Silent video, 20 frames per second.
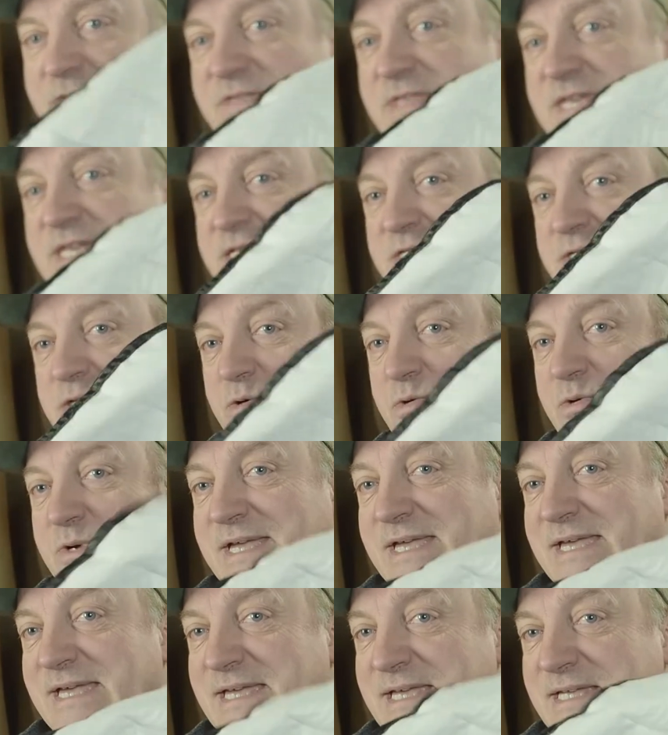These go
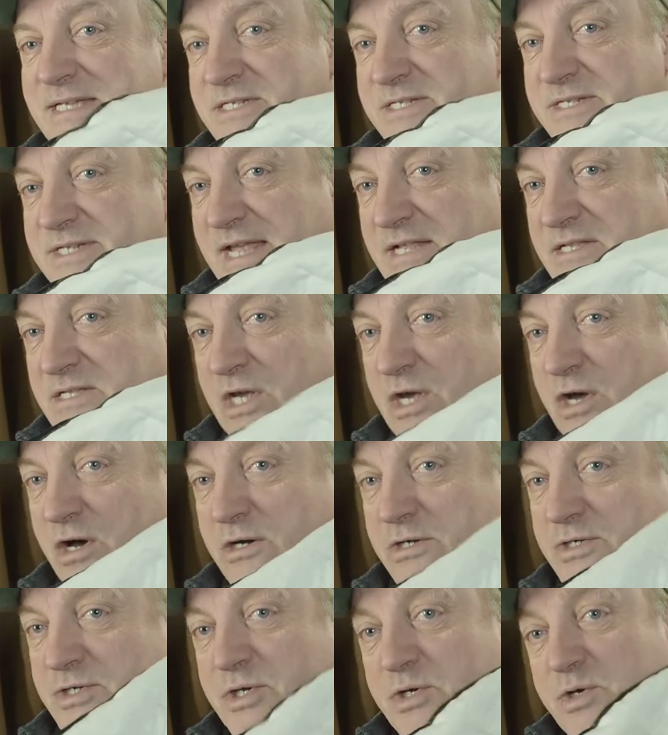inside the
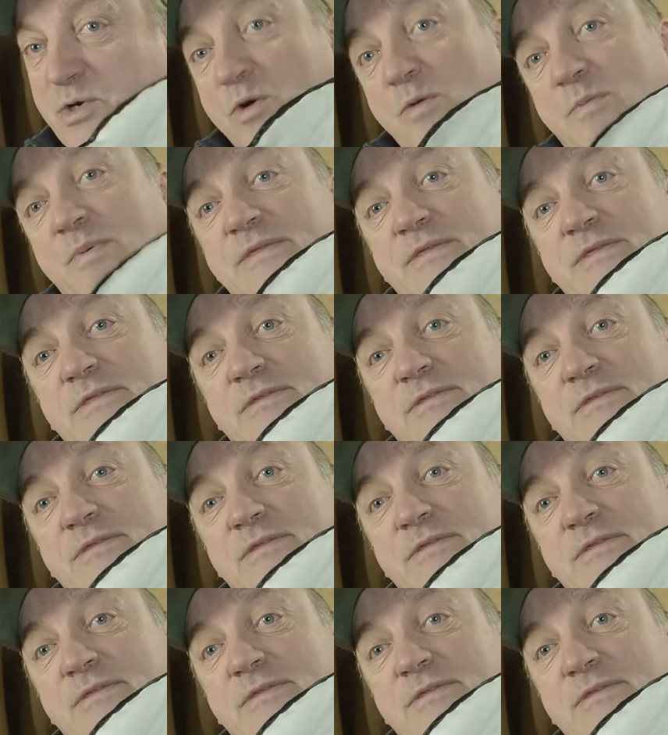car, so you open